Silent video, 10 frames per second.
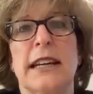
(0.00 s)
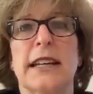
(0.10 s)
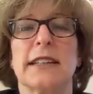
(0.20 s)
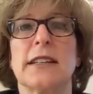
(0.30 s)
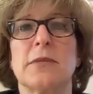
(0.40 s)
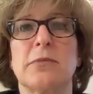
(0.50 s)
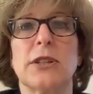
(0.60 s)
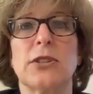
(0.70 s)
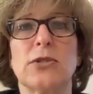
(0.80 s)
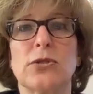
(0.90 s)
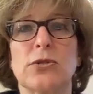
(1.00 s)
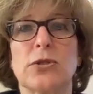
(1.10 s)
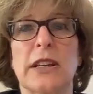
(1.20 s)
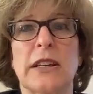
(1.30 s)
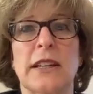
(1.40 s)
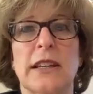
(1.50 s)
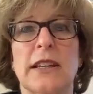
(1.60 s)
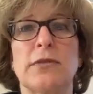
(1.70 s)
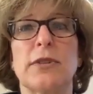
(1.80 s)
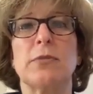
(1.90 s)
It can be used
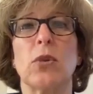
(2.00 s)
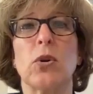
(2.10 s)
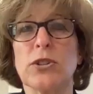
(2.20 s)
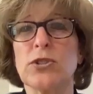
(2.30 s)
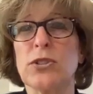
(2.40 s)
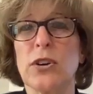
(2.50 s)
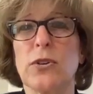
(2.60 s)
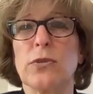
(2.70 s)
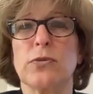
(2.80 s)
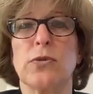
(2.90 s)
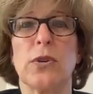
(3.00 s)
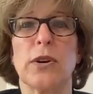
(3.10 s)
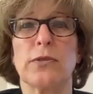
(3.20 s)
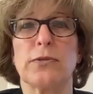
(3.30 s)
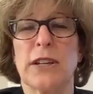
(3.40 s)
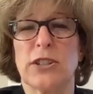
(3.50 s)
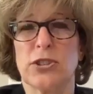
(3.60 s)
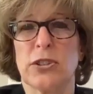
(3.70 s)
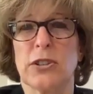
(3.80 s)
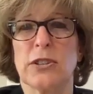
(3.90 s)
even more so for
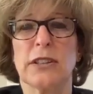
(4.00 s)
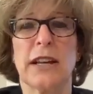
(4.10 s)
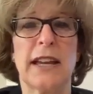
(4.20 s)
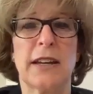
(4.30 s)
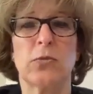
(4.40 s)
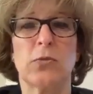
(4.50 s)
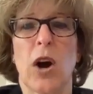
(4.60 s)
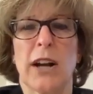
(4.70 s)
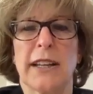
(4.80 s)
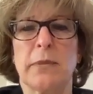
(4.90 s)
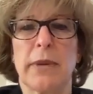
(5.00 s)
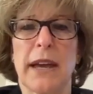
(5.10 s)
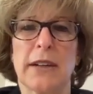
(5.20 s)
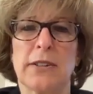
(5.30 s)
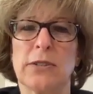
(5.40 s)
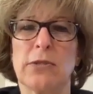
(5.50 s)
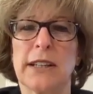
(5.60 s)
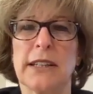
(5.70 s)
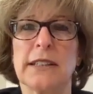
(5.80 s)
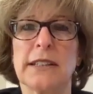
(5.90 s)
facial and walking pattern
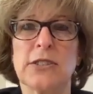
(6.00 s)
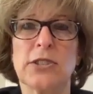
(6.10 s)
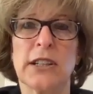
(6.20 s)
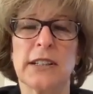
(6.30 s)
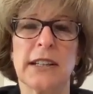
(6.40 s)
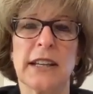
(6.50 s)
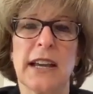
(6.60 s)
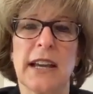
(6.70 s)
recognition.